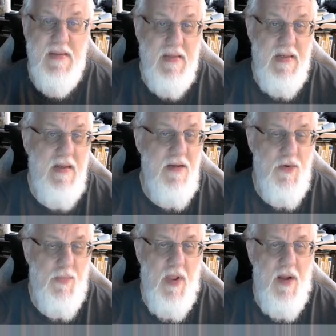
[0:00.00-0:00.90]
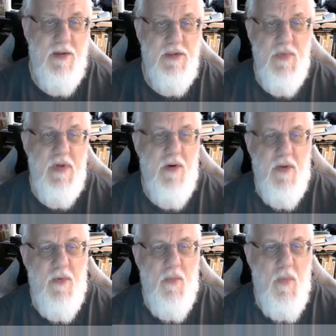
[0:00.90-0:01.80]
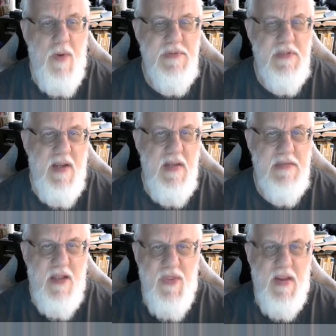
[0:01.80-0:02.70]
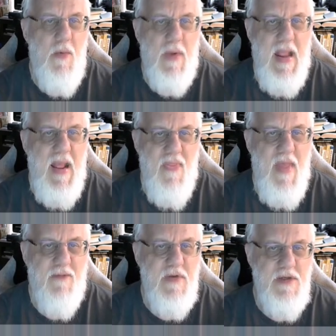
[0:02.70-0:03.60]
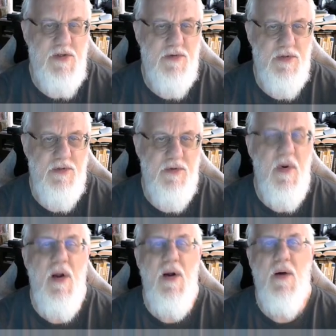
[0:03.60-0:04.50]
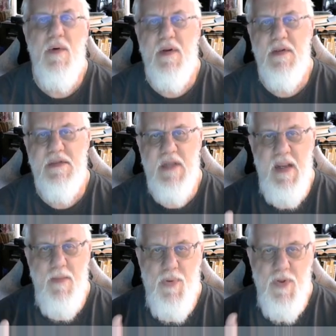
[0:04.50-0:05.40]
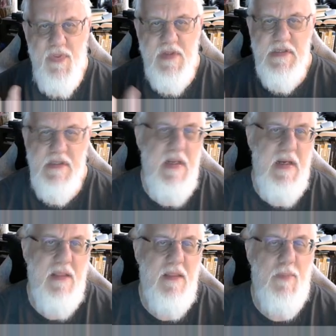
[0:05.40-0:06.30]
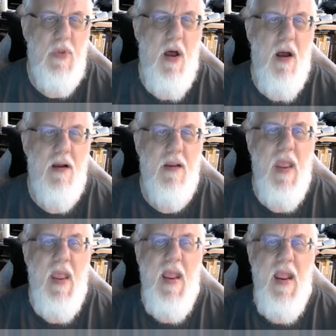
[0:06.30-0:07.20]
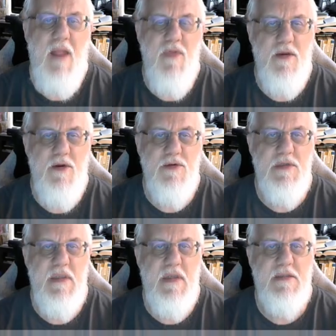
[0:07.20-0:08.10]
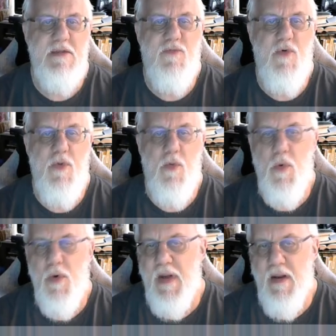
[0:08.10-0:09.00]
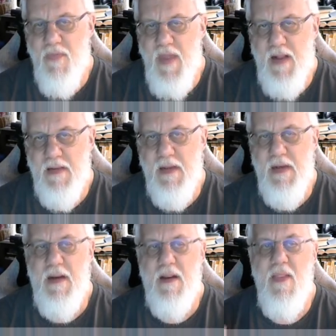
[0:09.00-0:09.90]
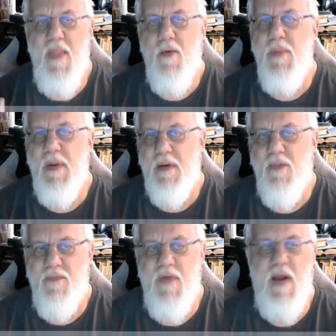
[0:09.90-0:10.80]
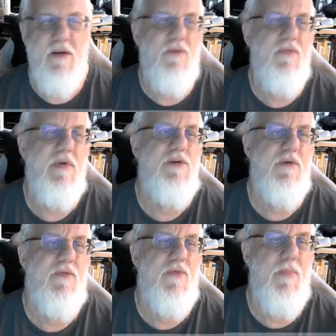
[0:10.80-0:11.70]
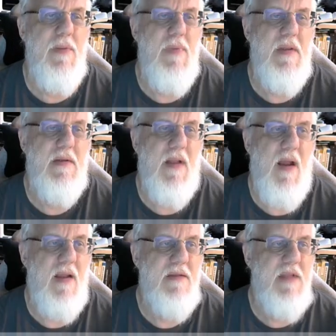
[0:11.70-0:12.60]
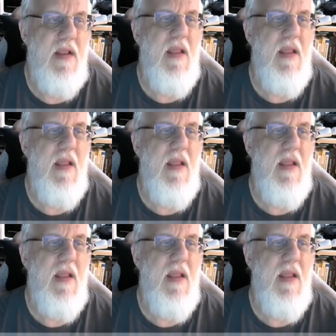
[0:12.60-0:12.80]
a link in your blog to one of your other websites. I think I want to add that feature too, where you could say, put this link in the blog and then use this for the wording of that link. And that would be another valued feature for PBN guys.